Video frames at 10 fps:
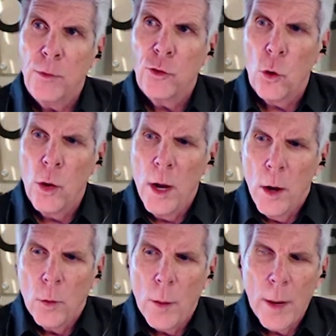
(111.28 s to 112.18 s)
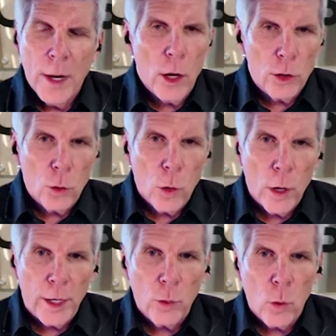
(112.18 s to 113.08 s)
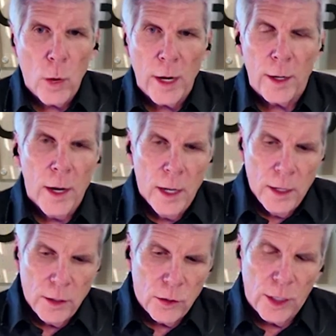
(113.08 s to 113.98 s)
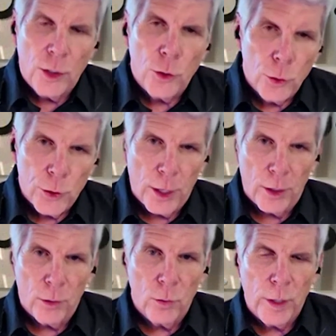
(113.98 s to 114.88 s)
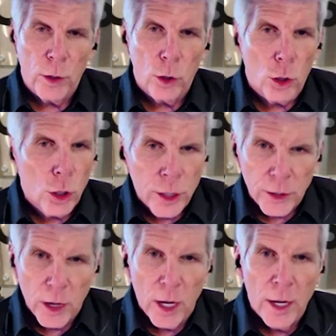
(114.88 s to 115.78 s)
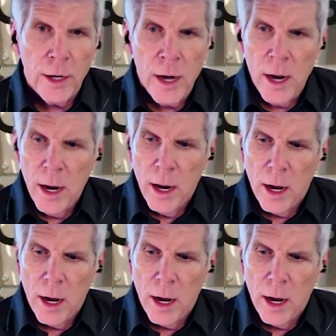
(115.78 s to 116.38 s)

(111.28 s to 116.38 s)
So coming out of 2020, did two things. We learned a ton.